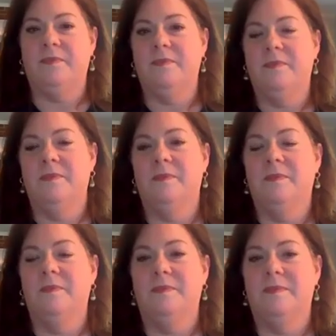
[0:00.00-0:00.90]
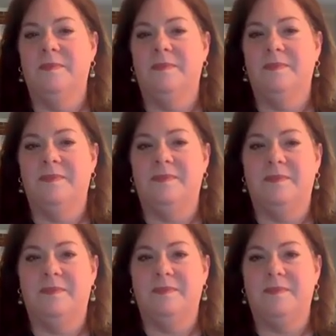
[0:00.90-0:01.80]

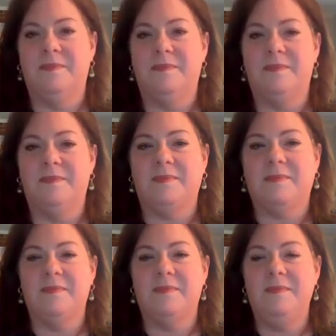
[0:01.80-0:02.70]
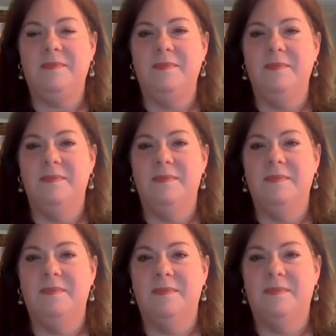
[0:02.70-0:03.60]

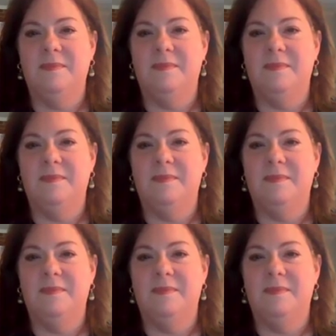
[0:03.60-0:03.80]
The person shown says nothing.